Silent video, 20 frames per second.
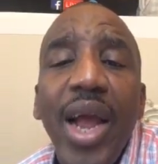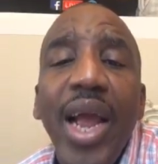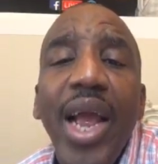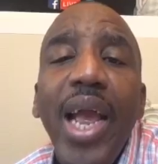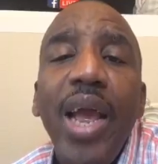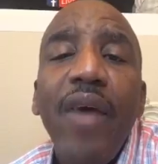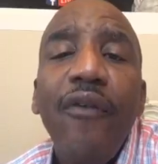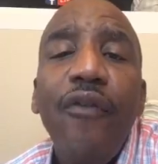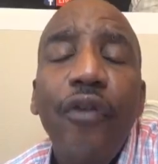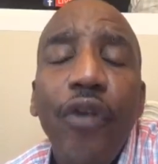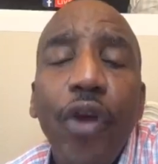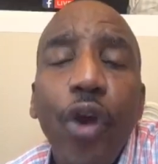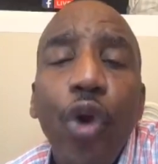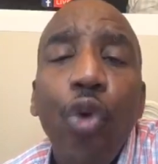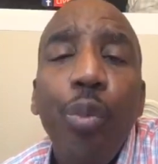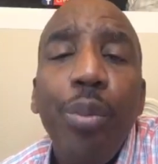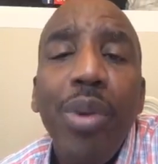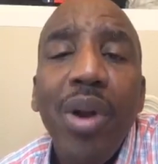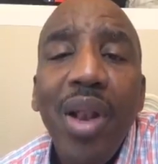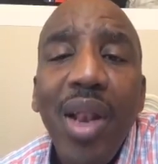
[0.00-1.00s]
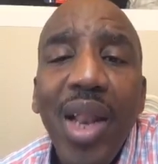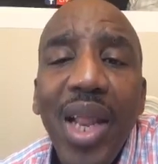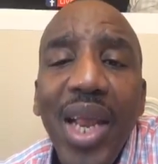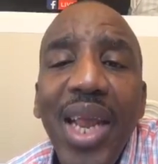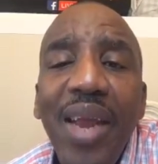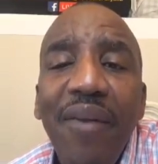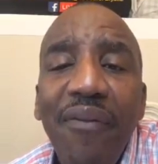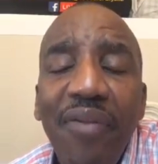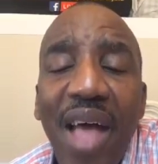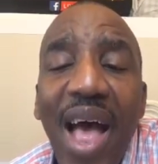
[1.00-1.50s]
If you
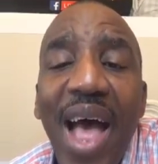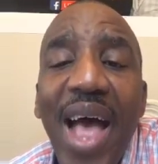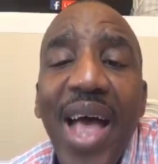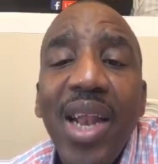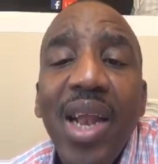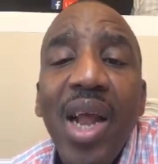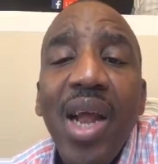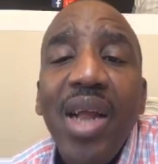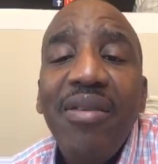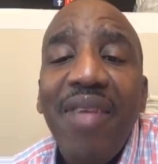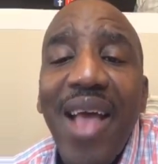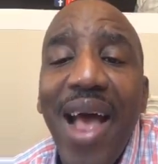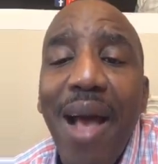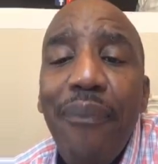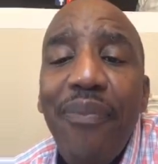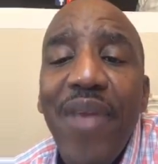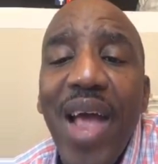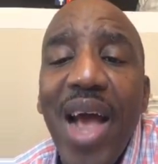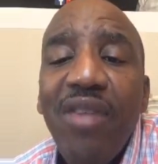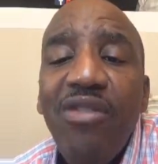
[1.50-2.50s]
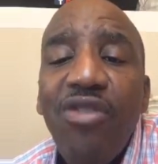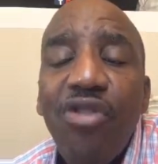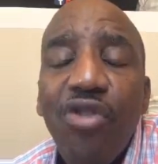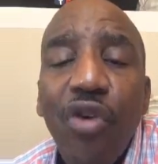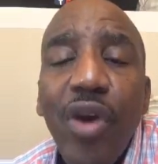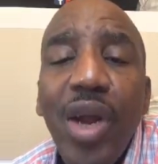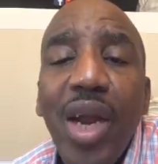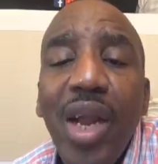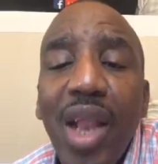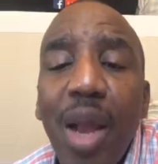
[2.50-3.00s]
believe that, tap that
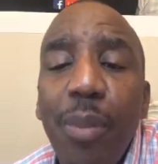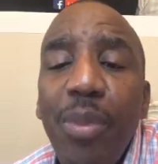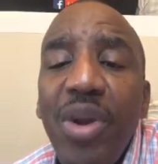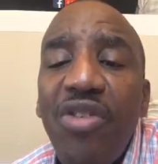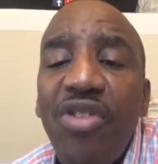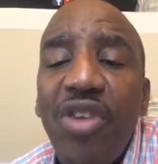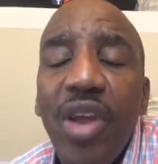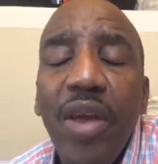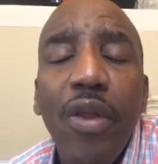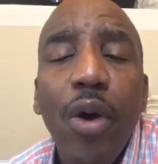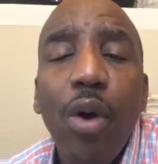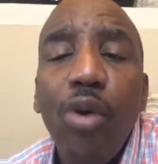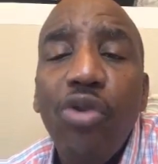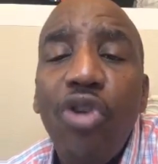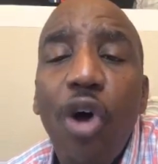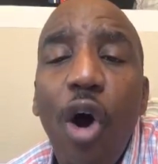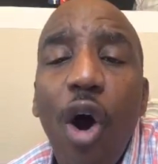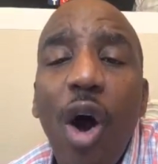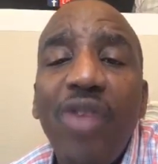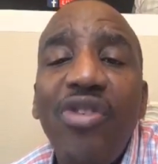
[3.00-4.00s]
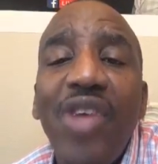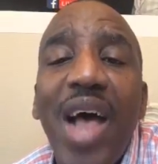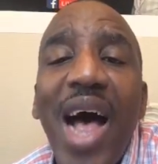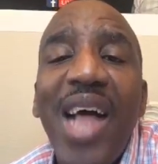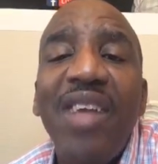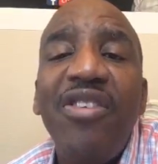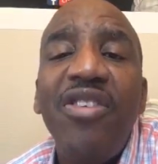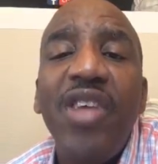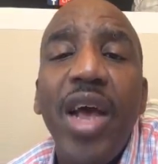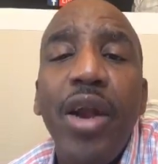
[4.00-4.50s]
screen. Let me see those hearts. I
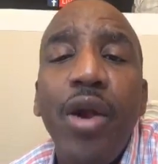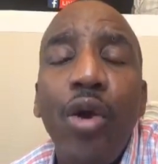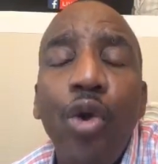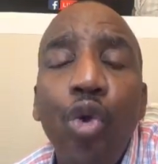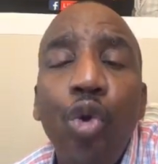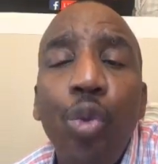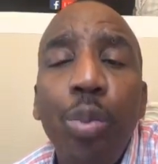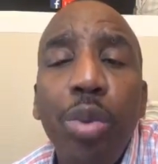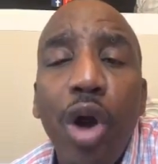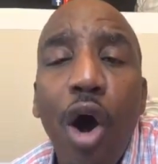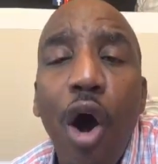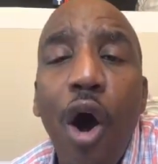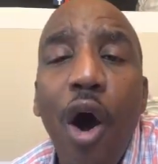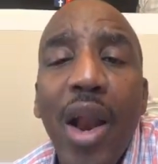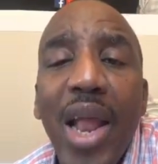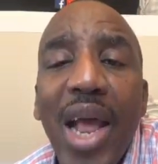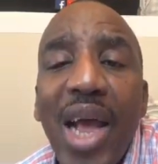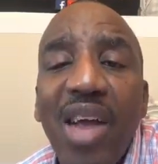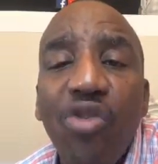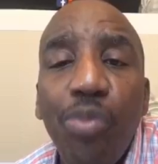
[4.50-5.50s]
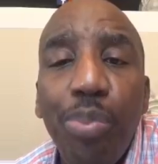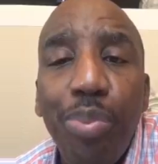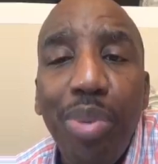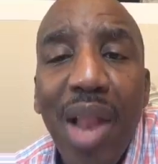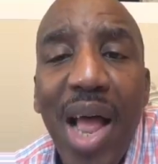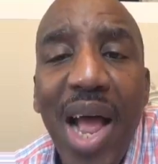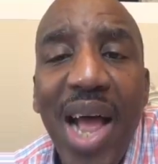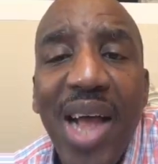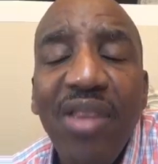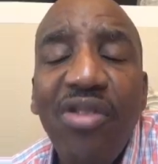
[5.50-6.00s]
said, Whom God has
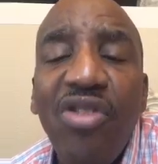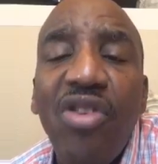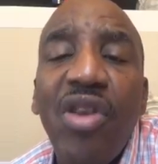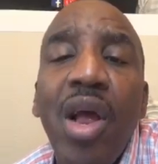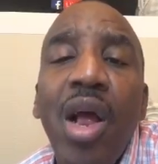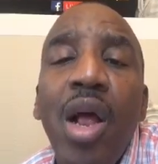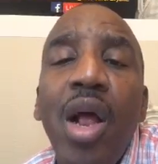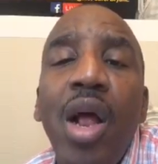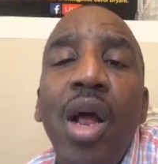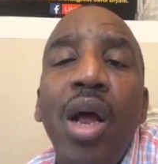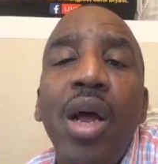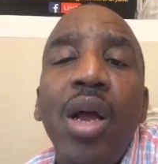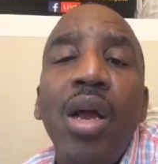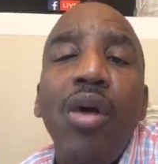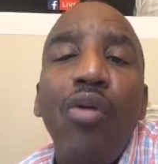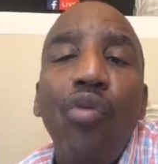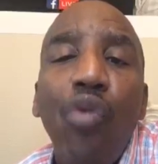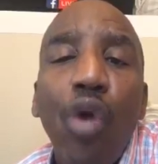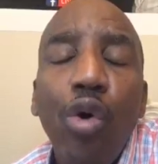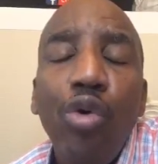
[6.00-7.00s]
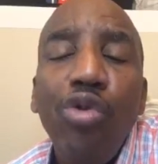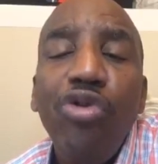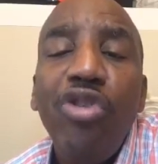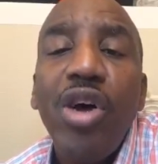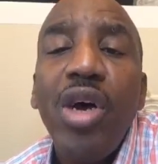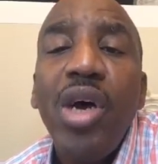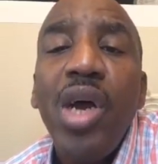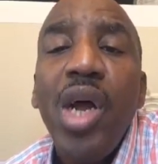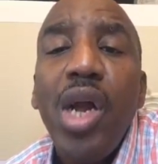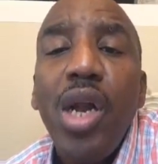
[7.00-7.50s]
blessed,
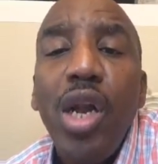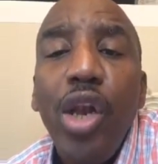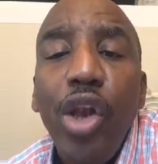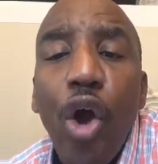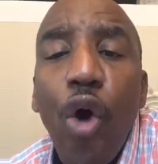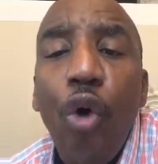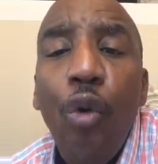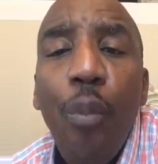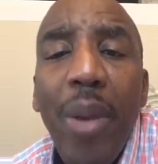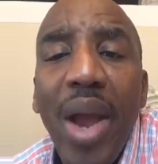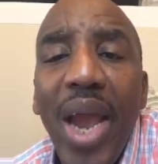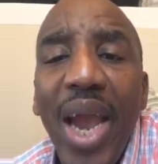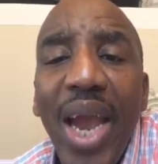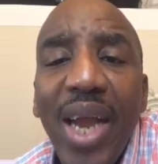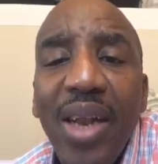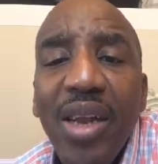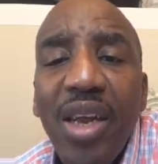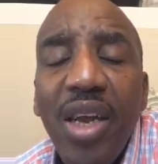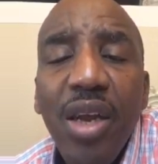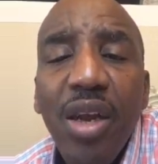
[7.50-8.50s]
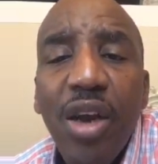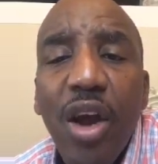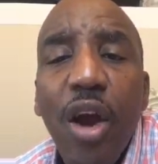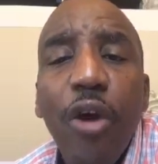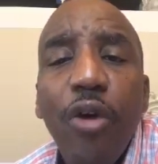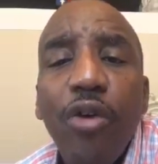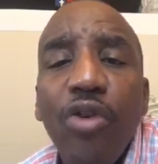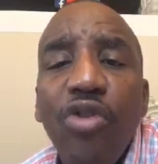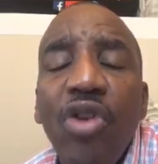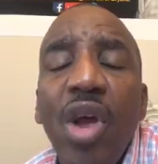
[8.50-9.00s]
Rosa, no man can
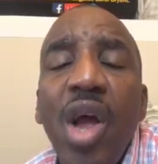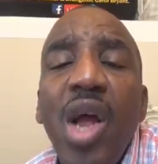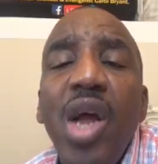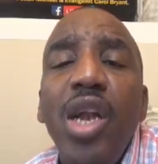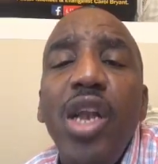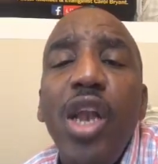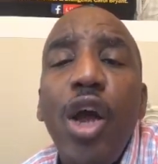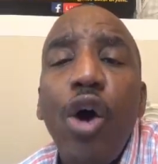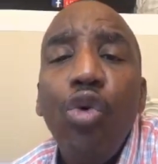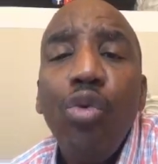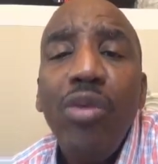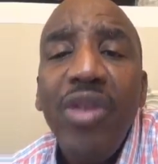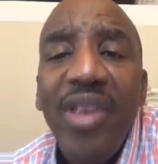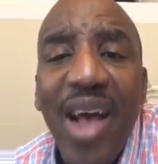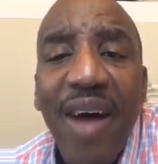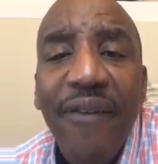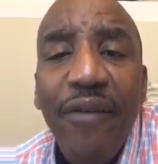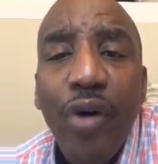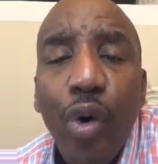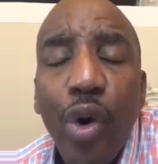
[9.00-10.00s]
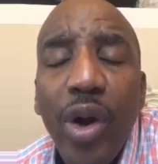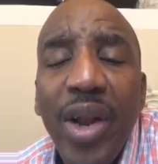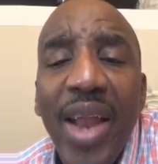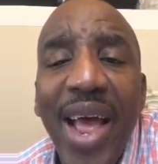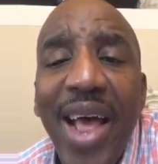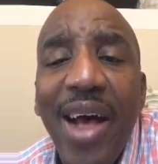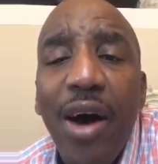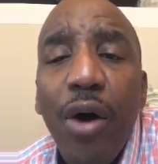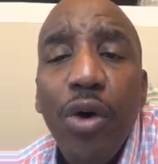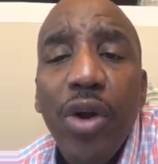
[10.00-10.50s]
curse. No devil in
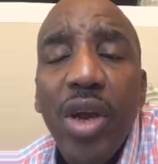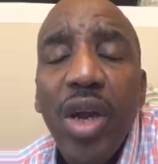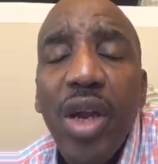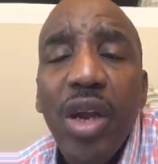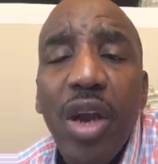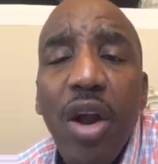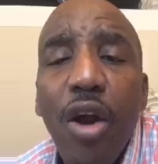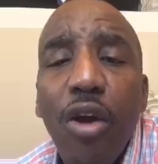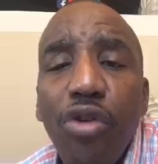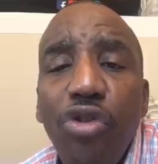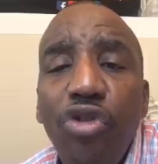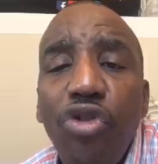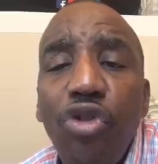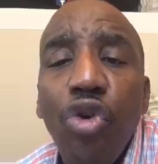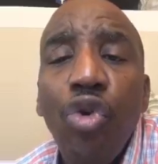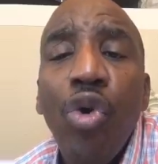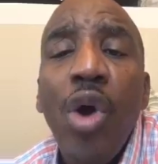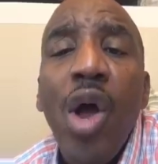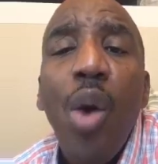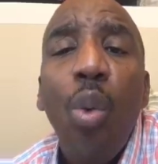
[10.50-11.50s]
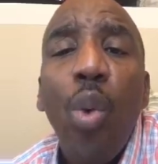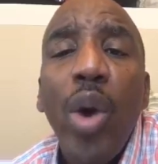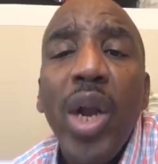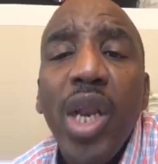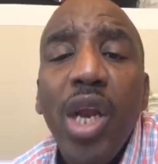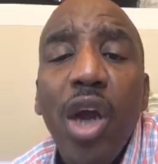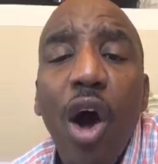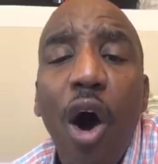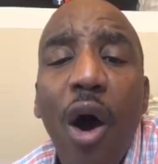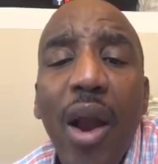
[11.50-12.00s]
hell can curse you when
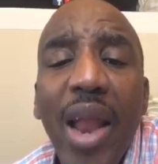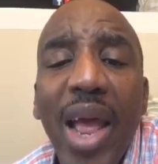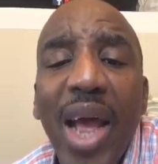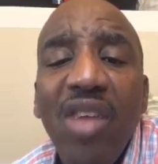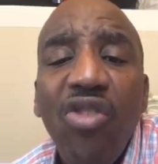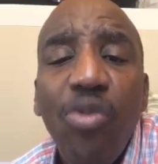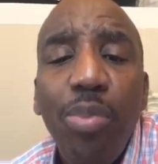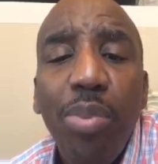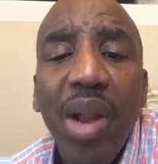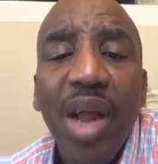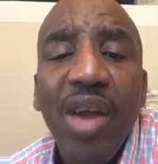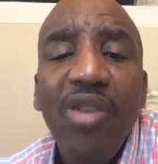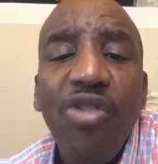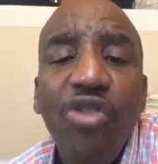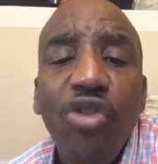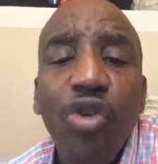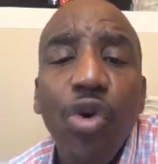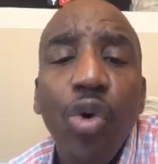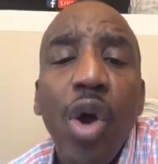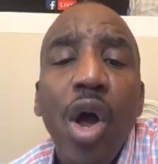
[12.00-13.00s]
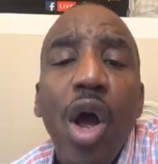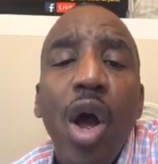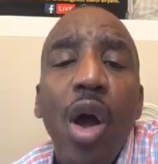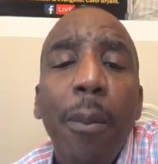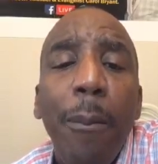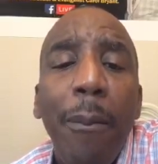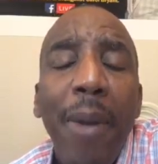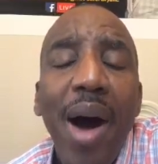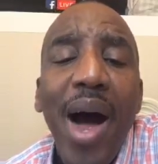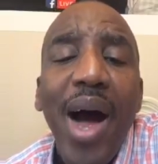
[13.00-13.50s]
God has blessed you
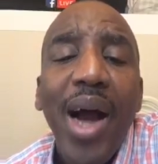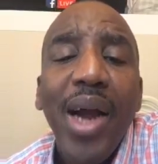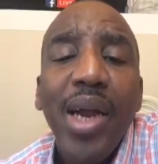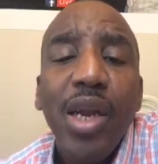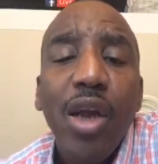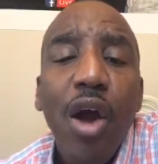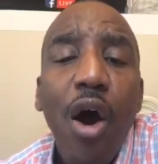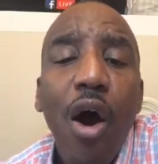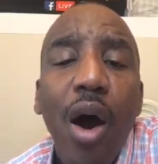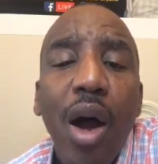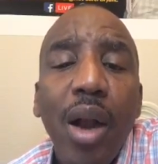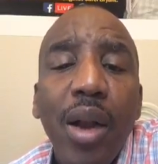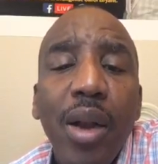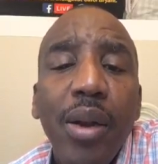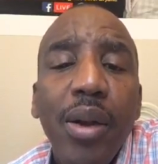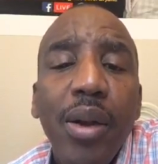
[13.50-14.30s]
my God.